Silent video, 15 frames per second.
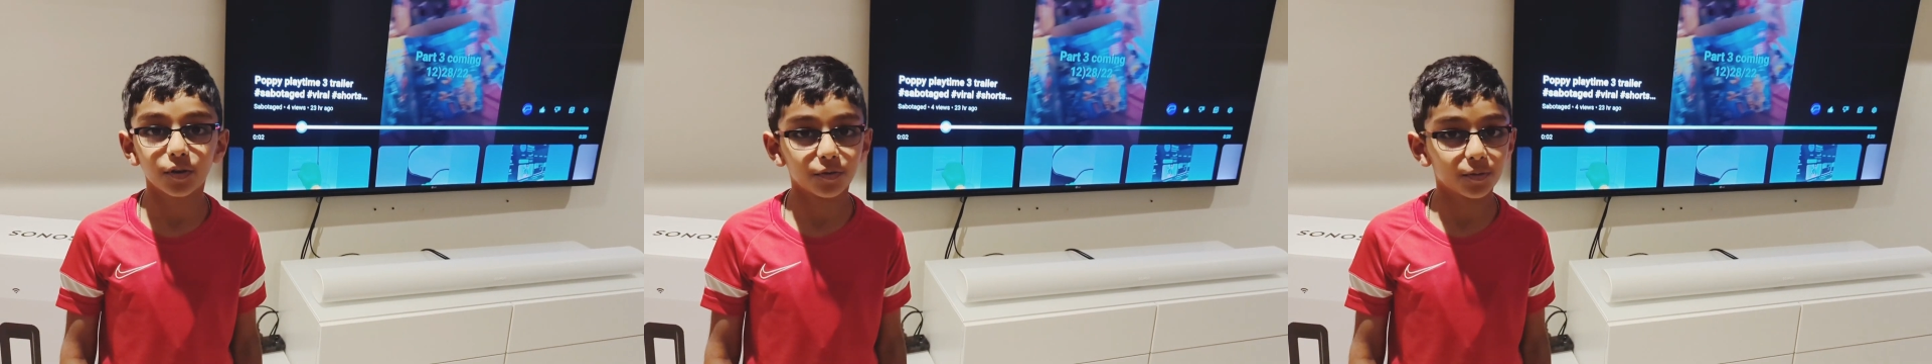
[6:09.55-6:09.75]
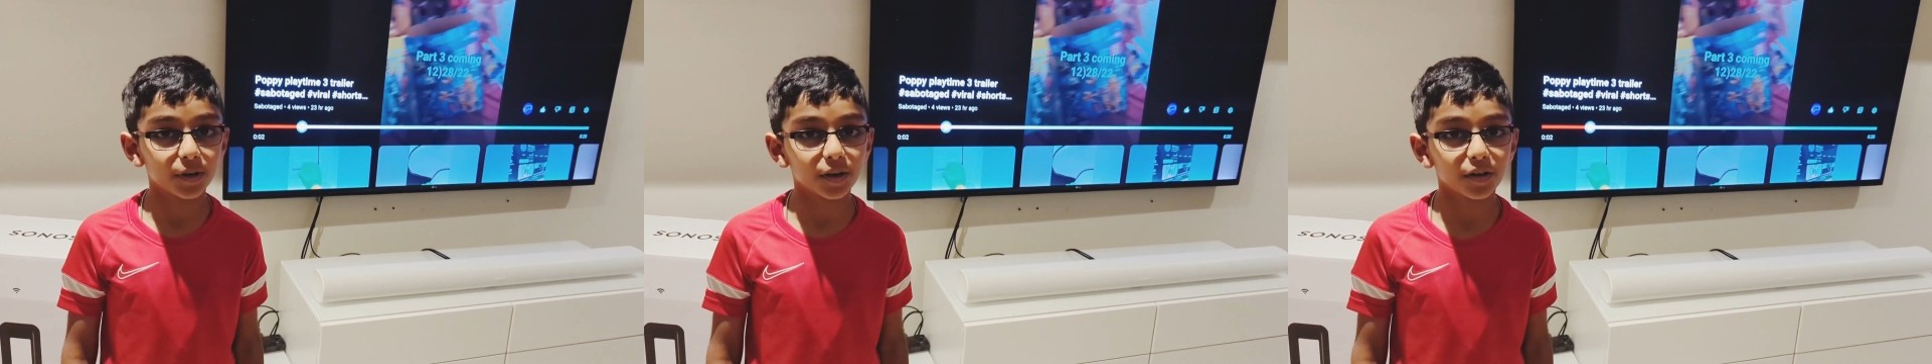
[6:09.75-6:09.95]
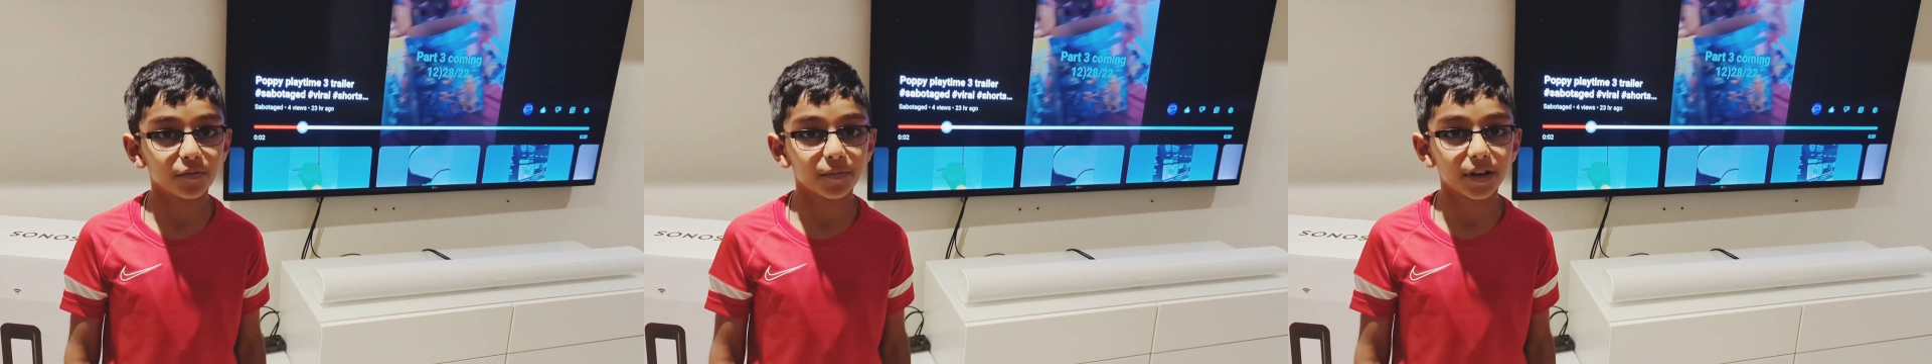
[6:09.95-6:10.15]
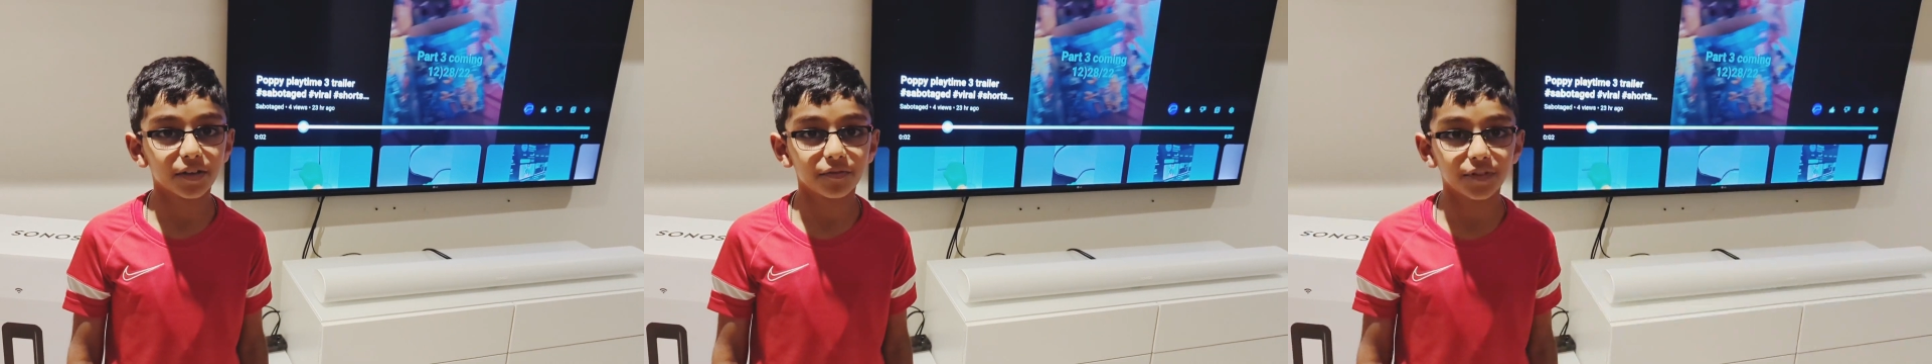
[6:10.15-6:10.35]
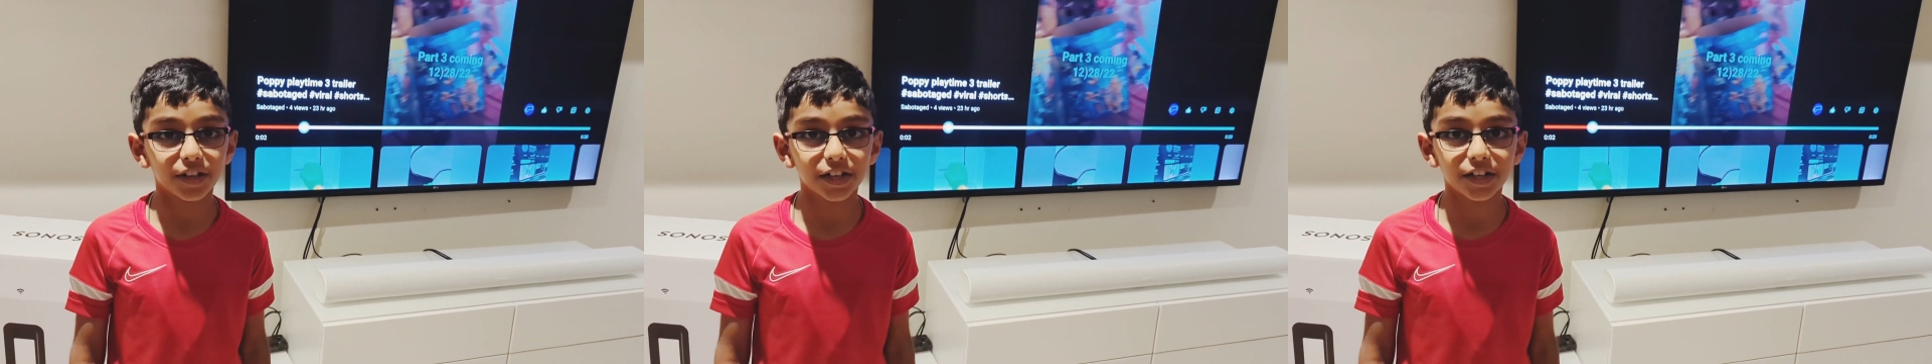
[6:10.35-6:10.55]
of one of my
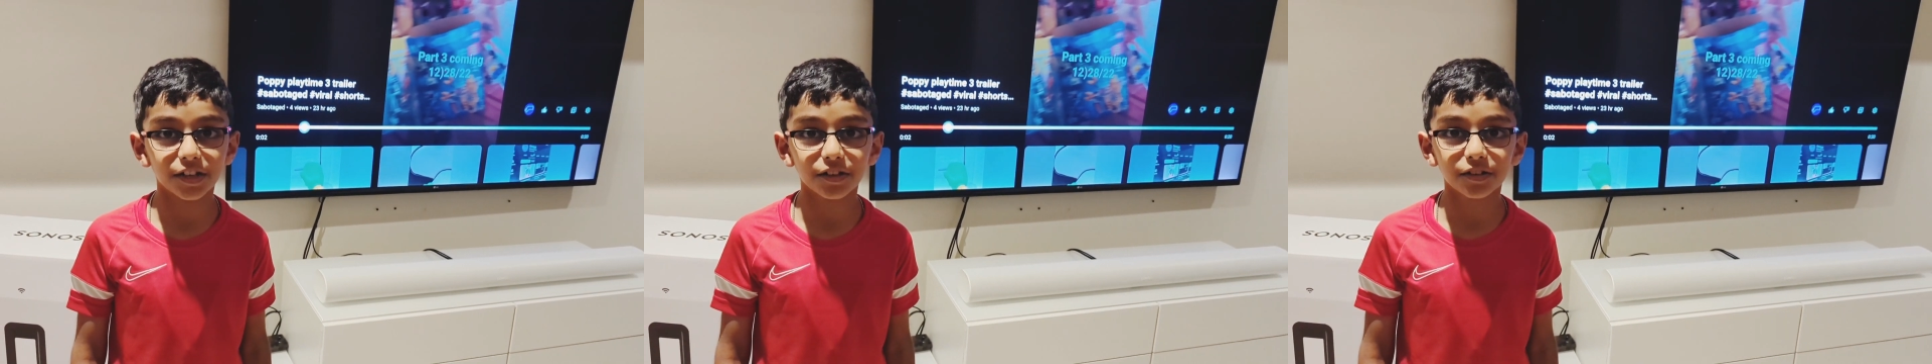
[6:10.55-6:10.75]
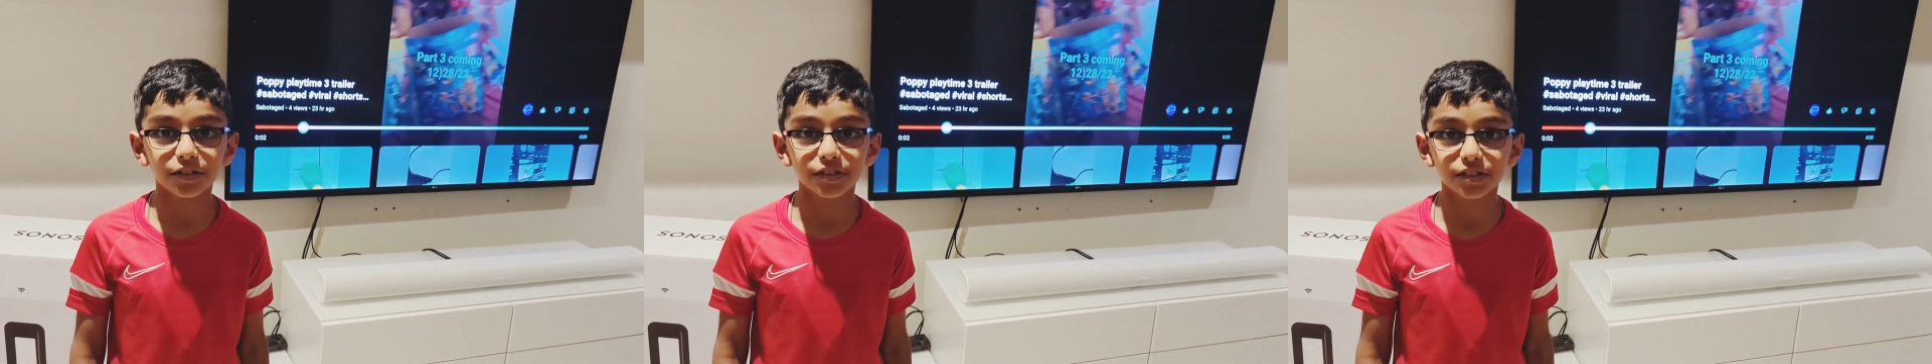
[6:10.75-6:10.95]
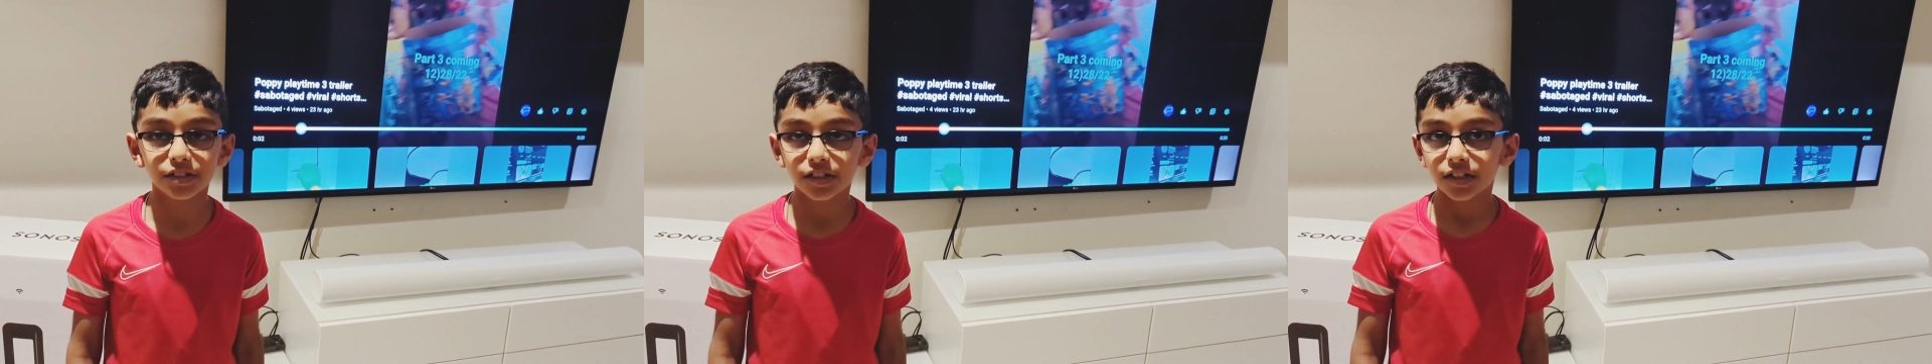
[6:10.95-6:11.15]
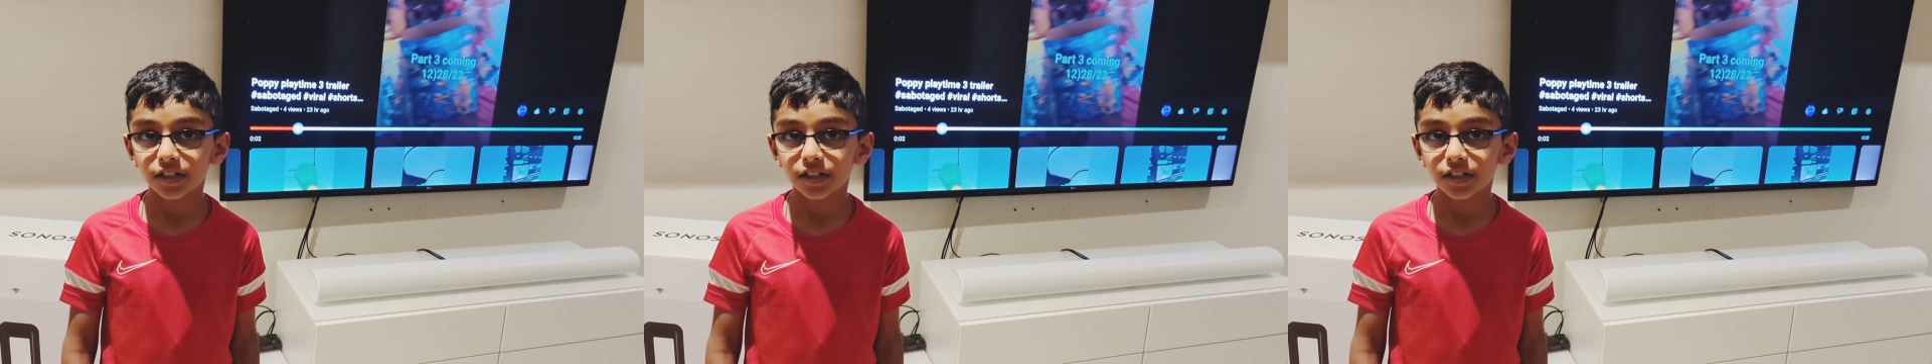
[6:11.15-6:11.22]
videos